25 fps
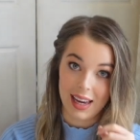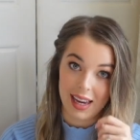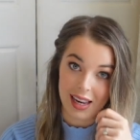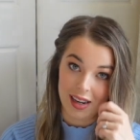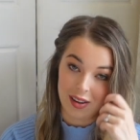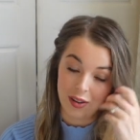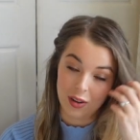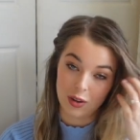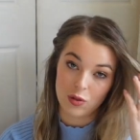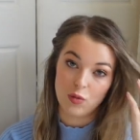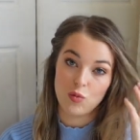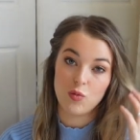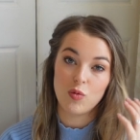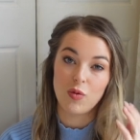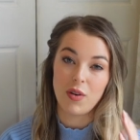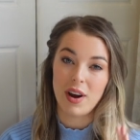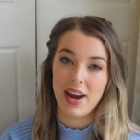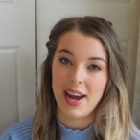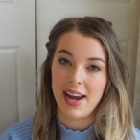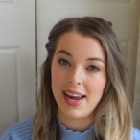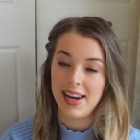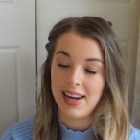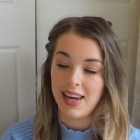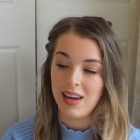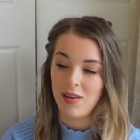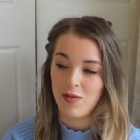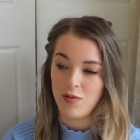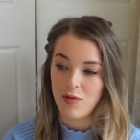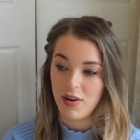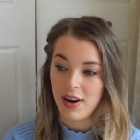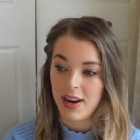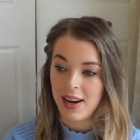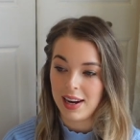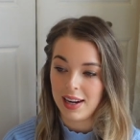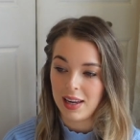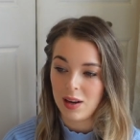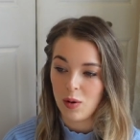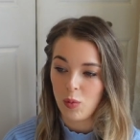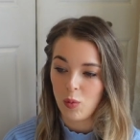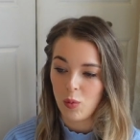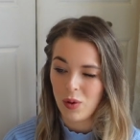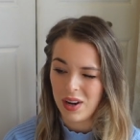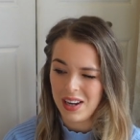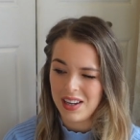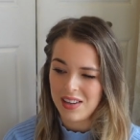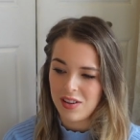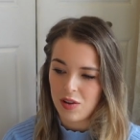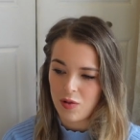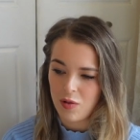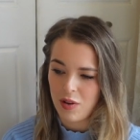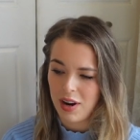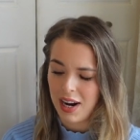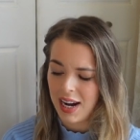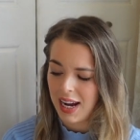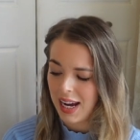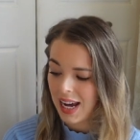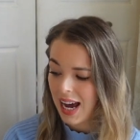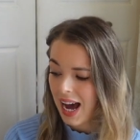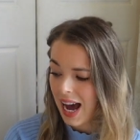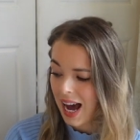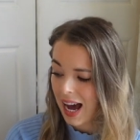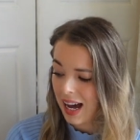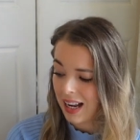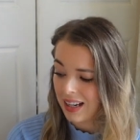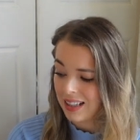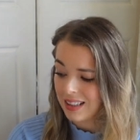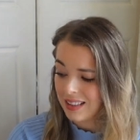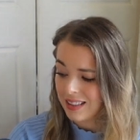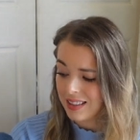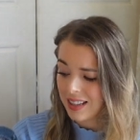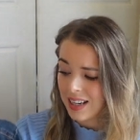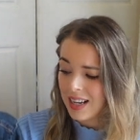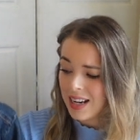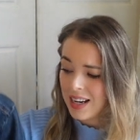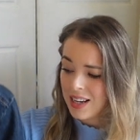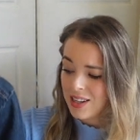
It looks really, really wintry and